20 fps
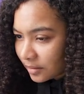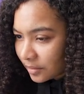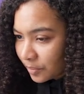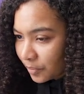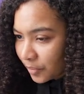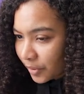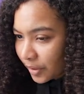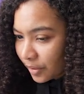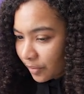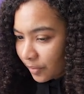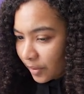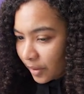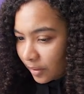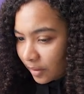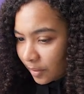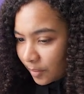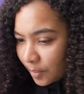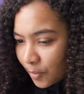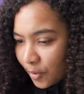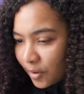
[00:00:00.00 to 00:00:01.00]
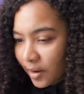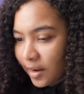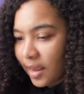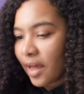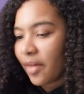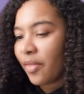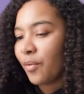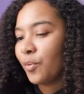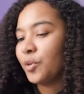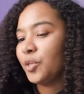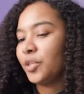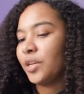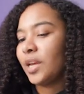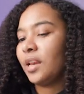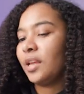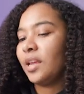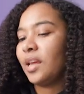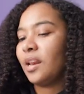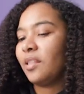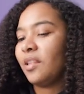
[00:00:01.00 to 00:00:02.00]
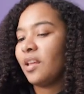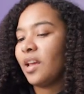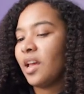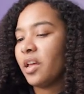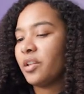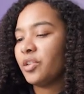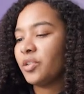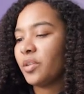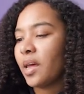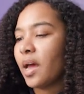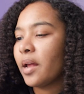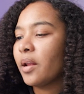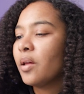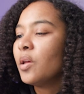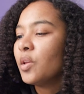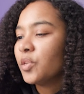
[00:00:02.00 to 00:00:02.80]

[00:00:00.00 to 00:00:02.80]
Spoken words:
Bring it around a little bit more. Yeah, and then we're just kind of getting the edge of that.